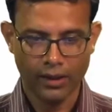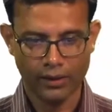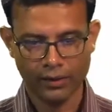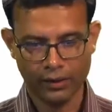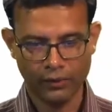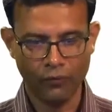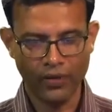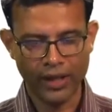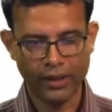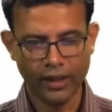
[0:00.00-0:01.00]

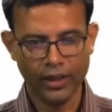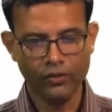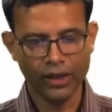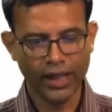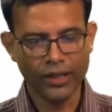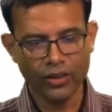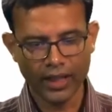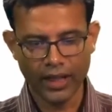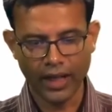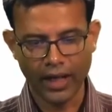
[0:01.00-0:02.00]
when the neutral
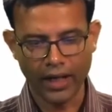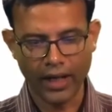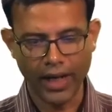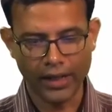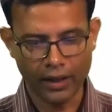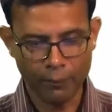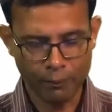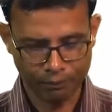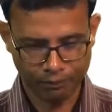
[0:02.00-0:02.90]
hydrogen atom,